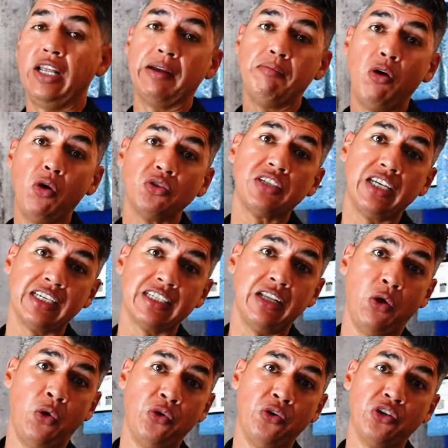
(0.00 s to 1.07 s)
like most Tesla
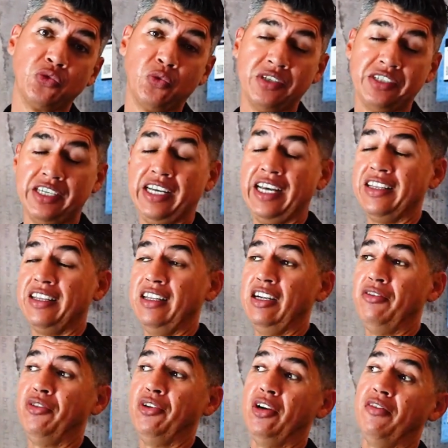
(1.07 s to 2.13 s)
owners, once they get
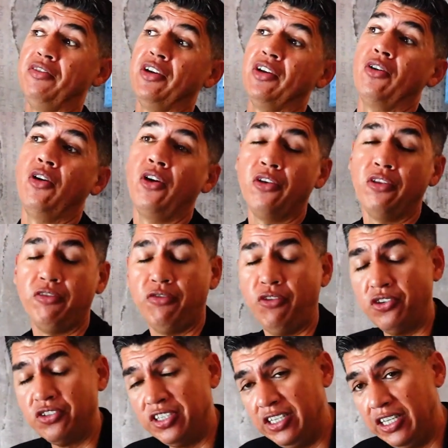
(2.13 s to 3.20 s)
delivery of their car, the
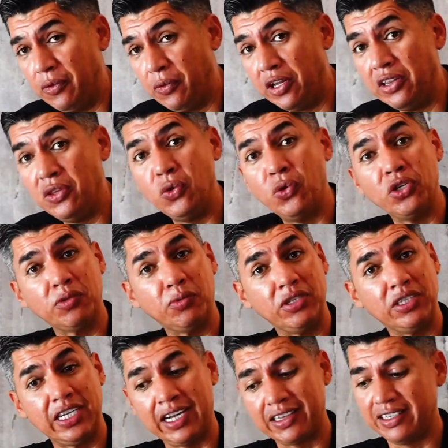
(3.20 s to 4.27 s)
first thing they want to do is
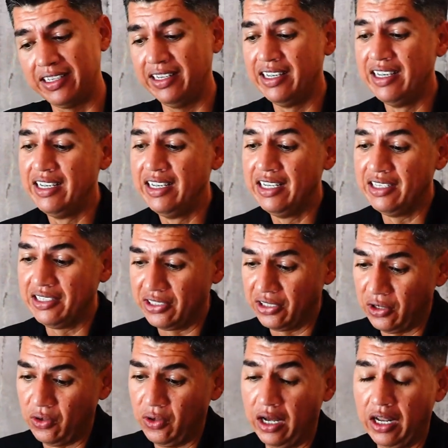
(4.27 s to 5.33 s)
protect it.
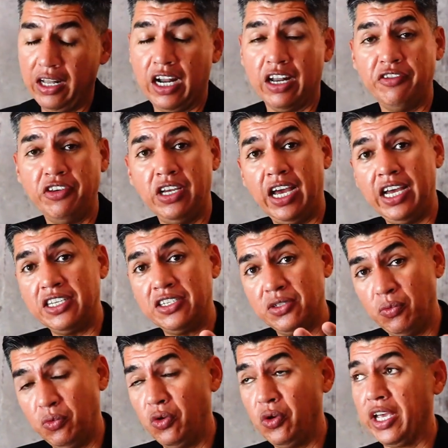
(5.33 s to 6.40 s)
So a lot of you guys
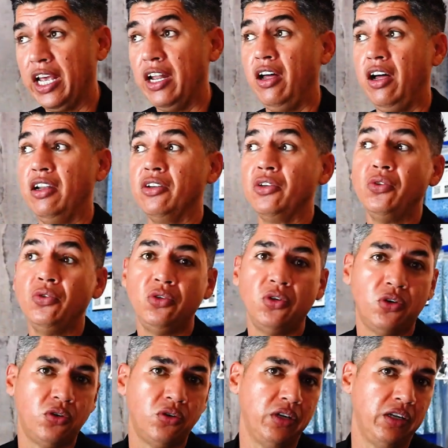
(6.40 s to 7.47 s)
will get on
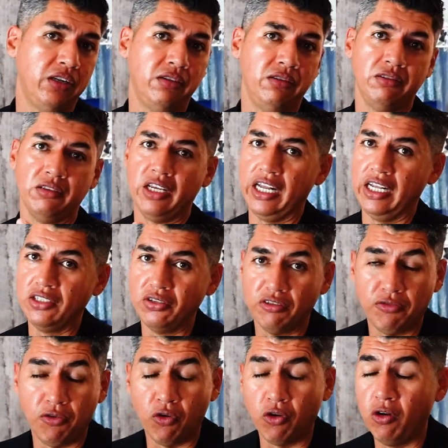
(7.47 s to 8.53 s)
Google and get into the
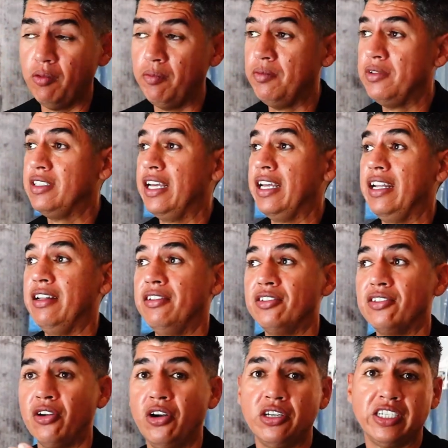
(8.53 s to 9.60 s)
forums and
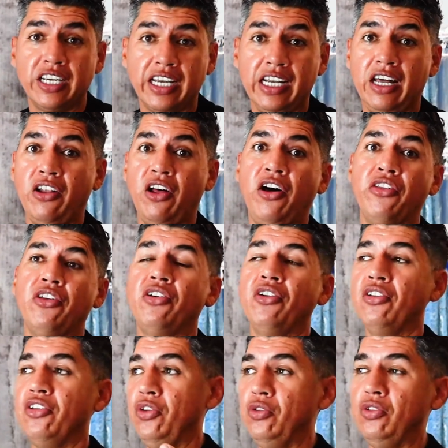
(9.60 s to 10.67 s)
start checking out all
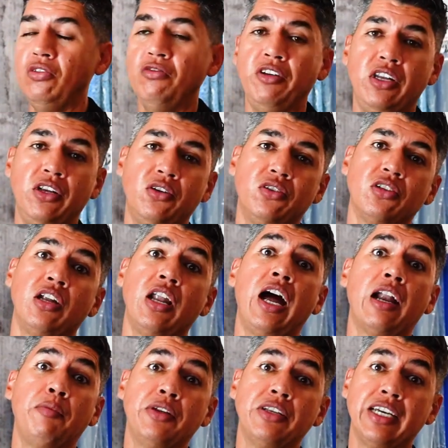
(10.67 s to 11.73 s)
the YouTube videos on
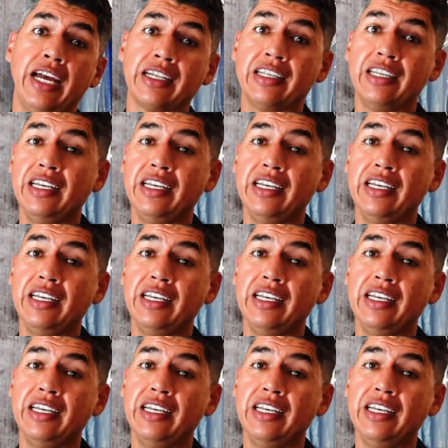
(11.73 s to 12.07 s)
how to protect